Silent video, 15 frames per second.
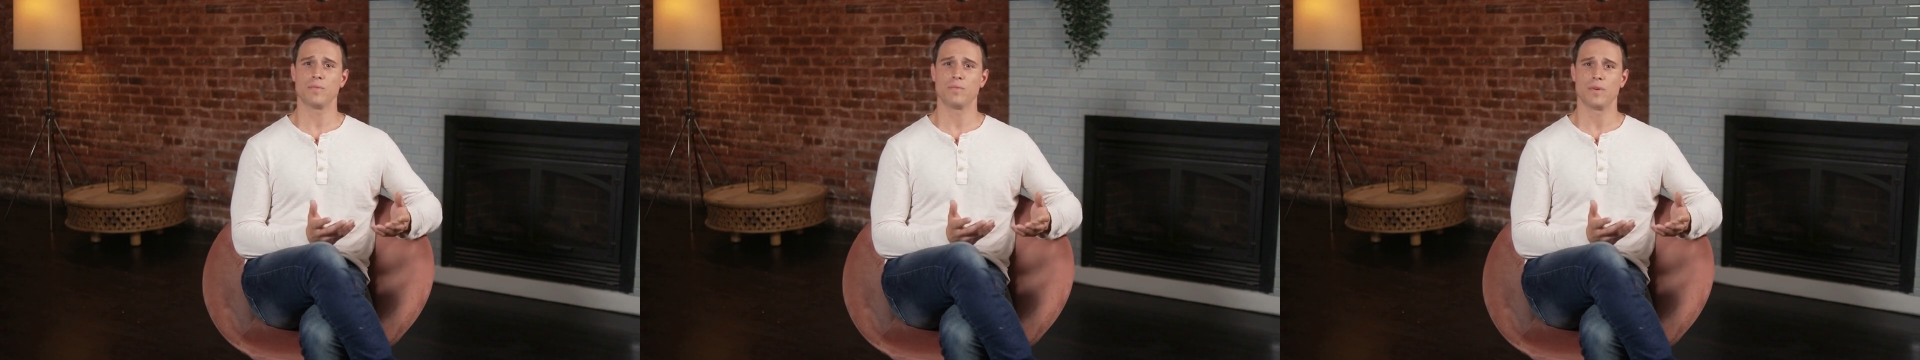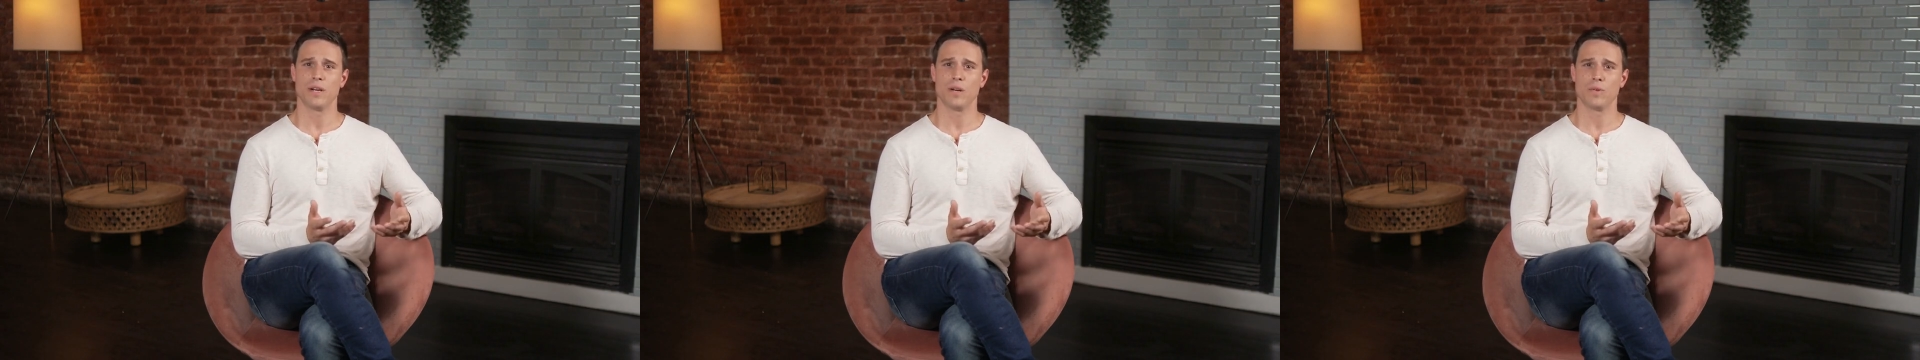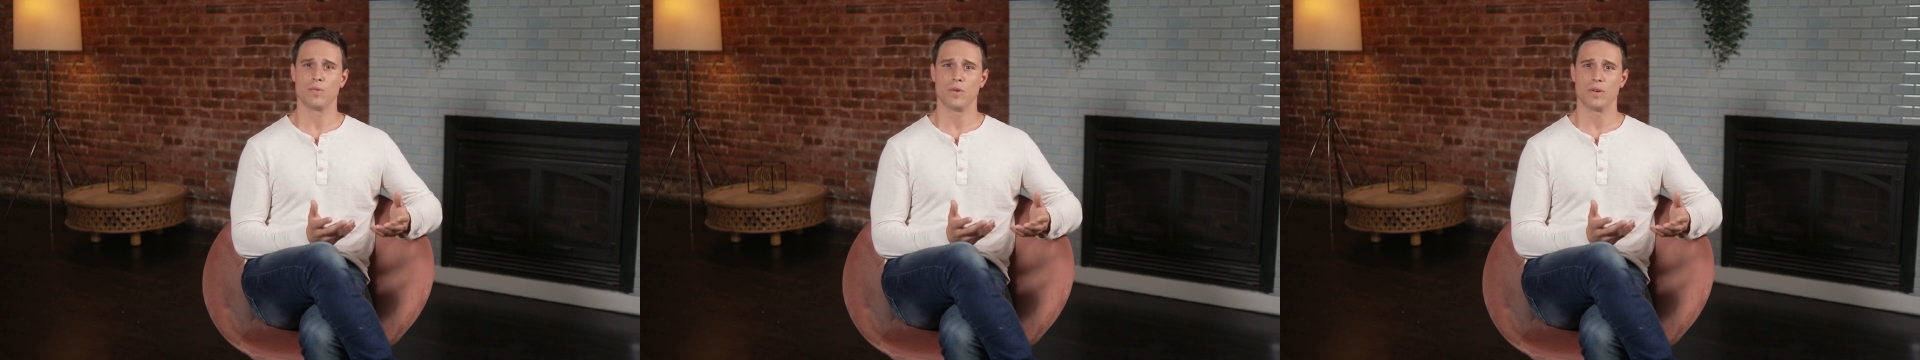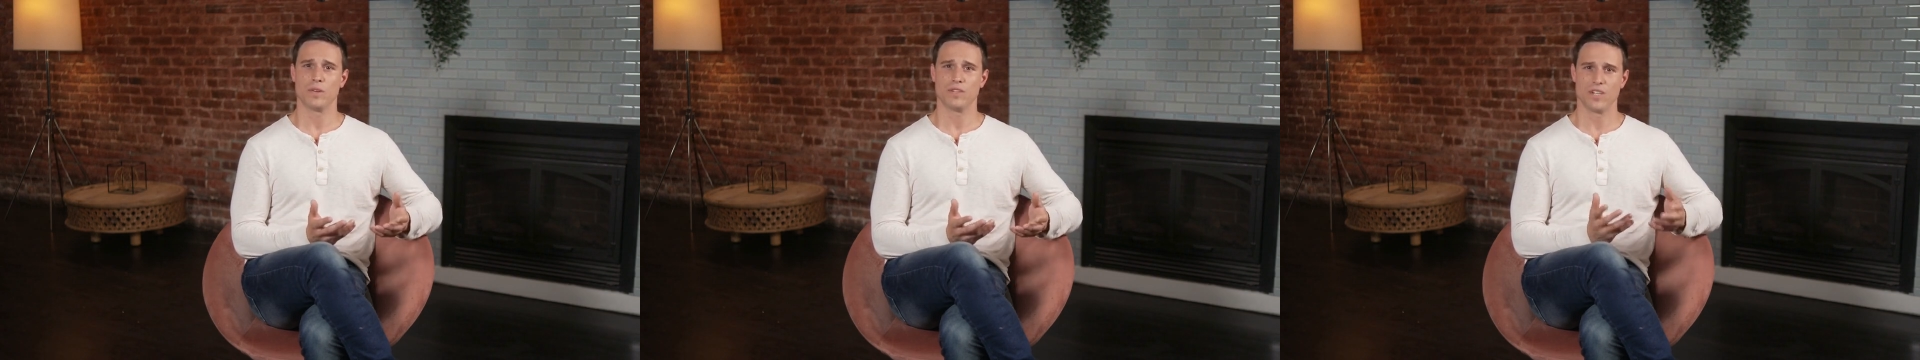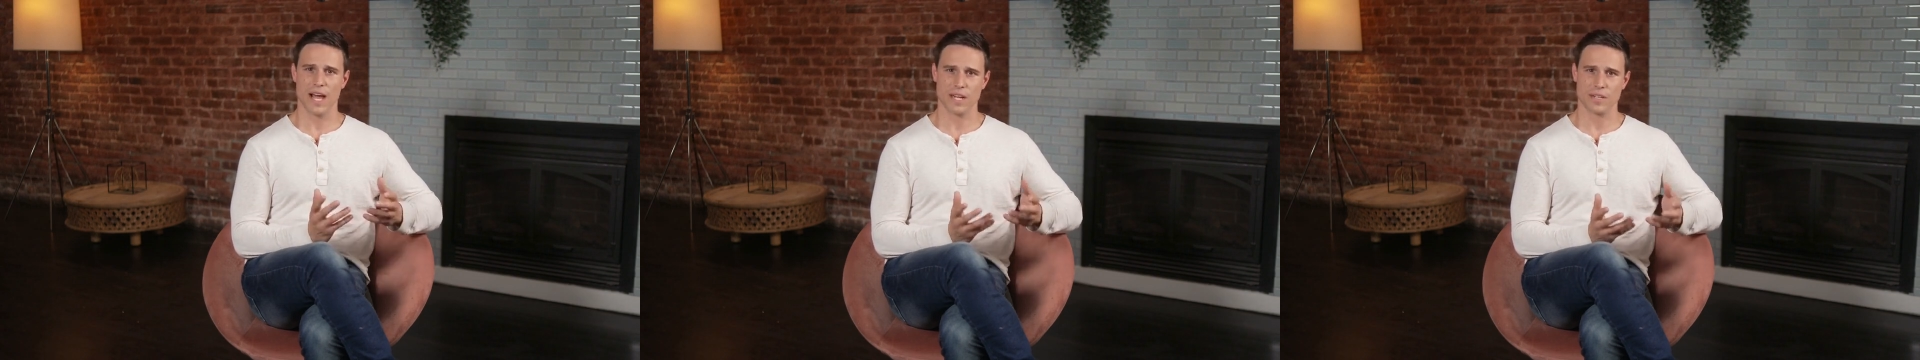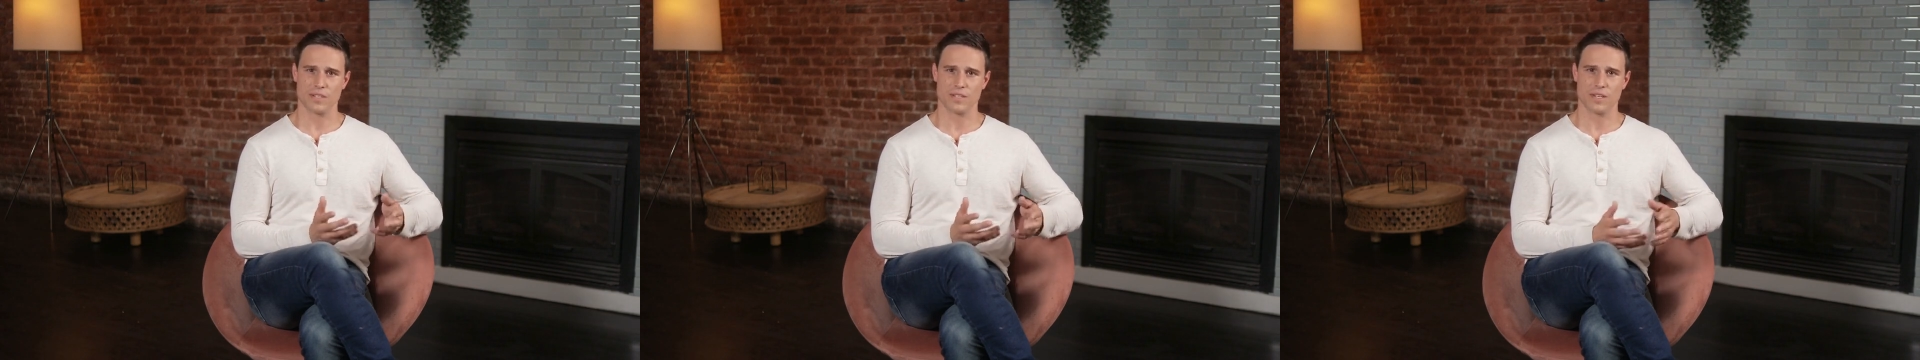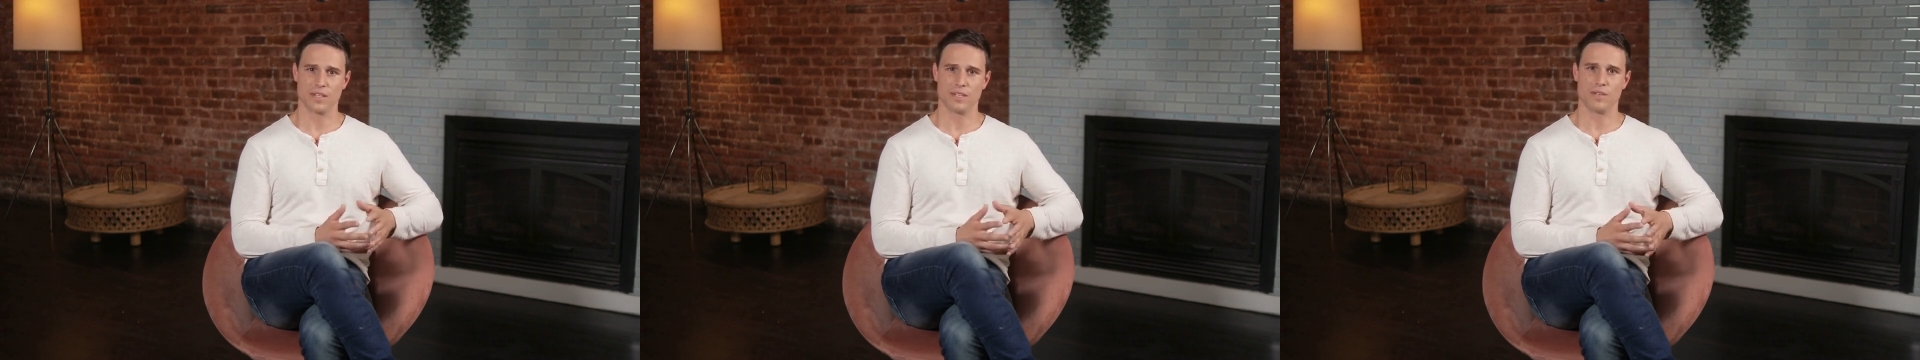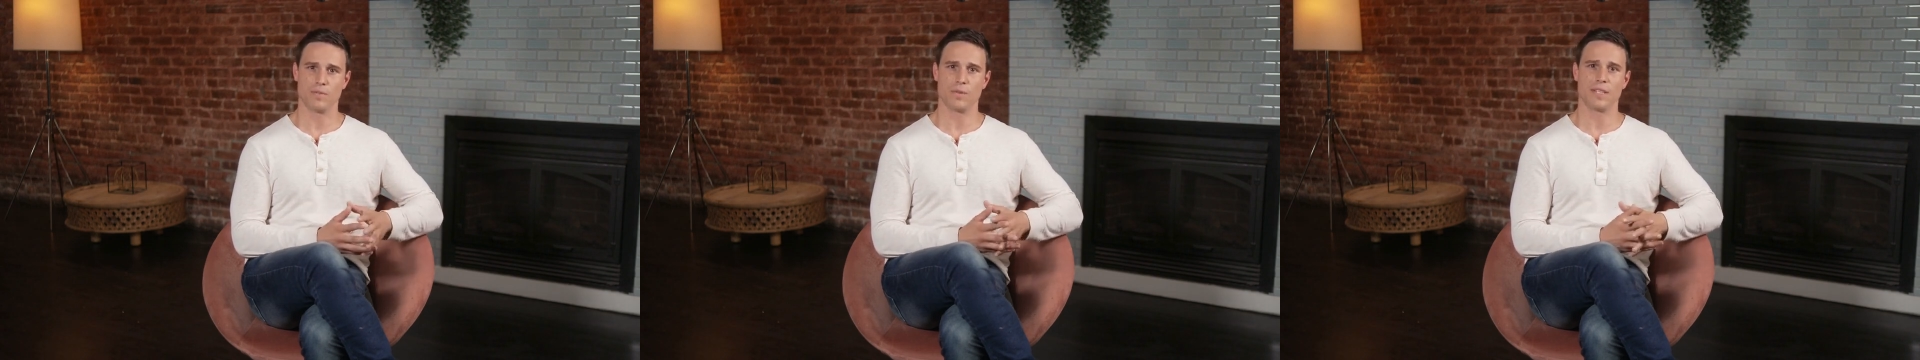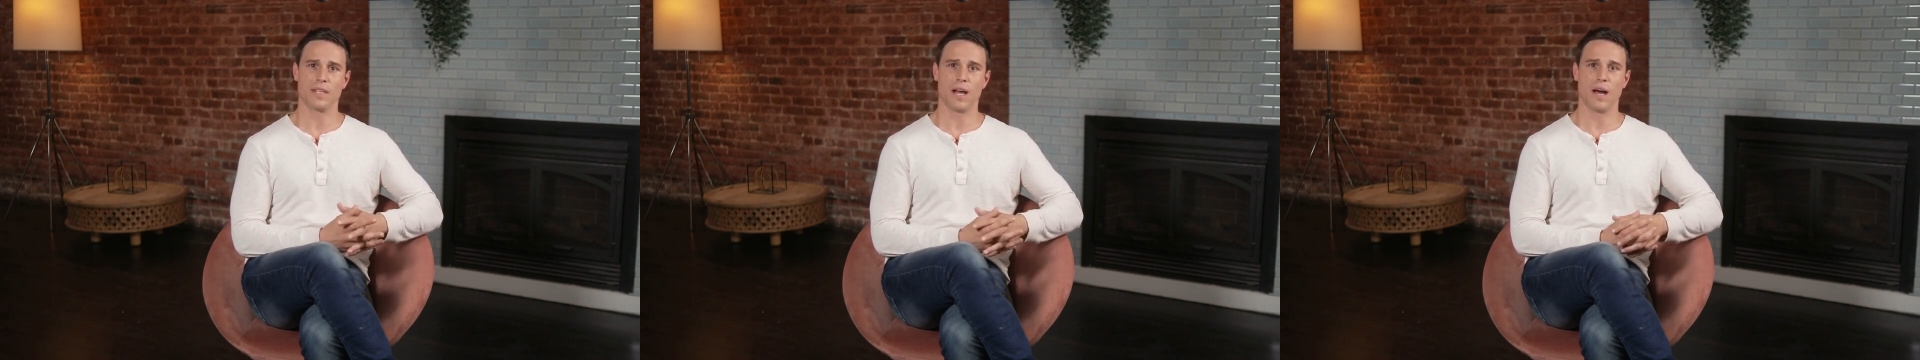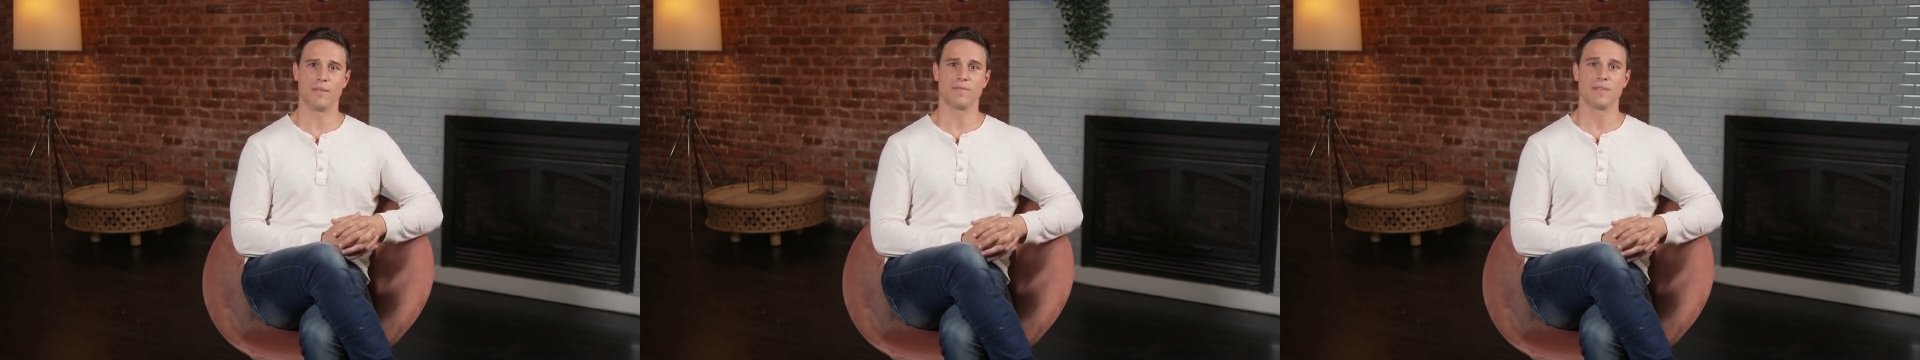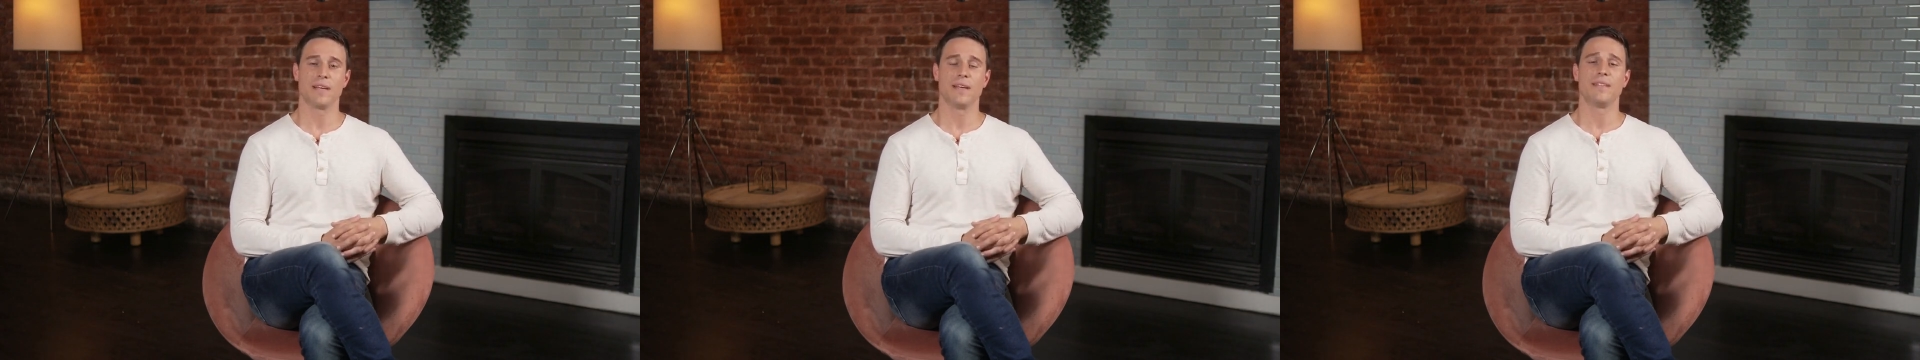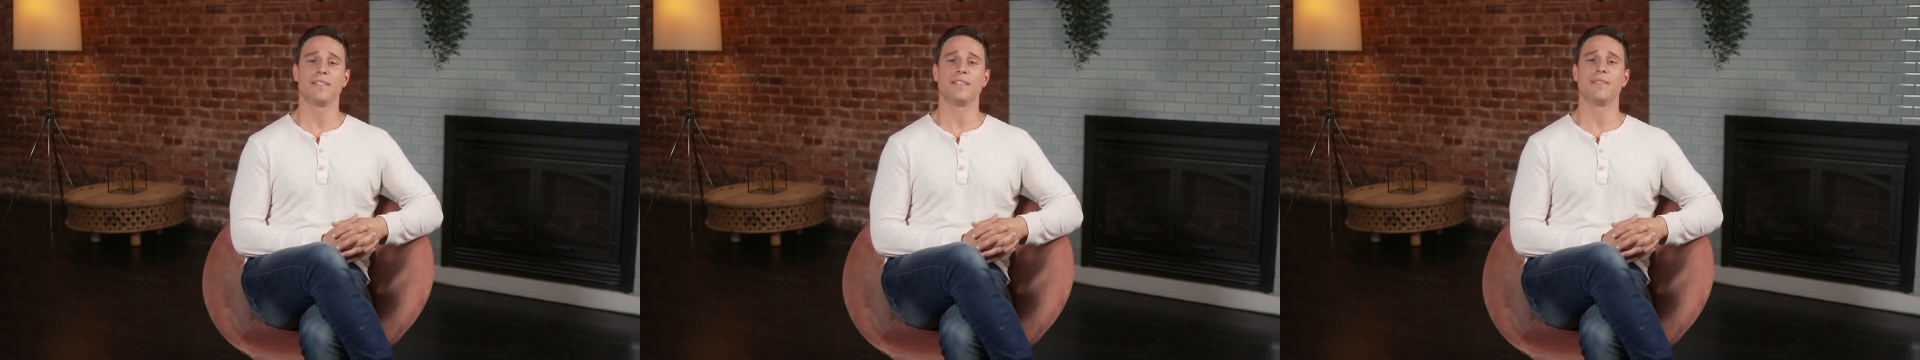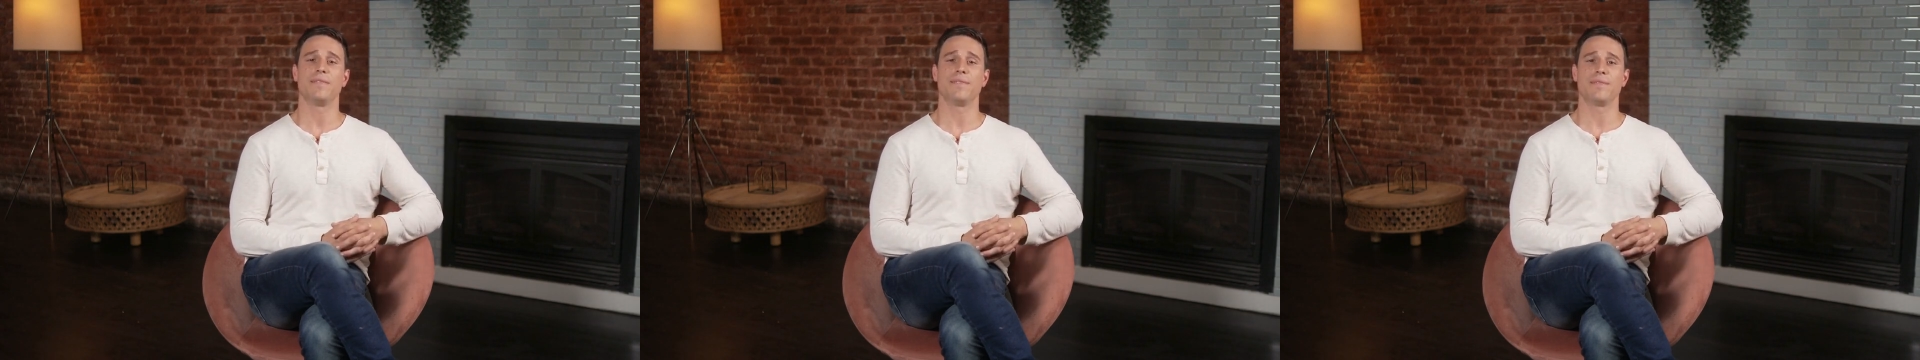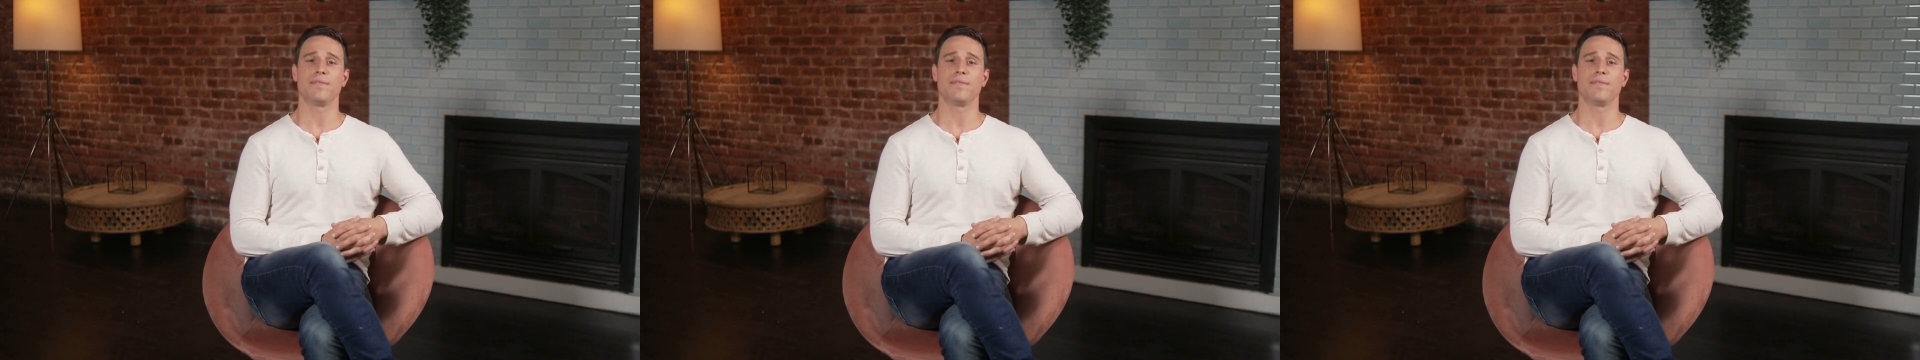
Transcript: real-world challenges with confidence.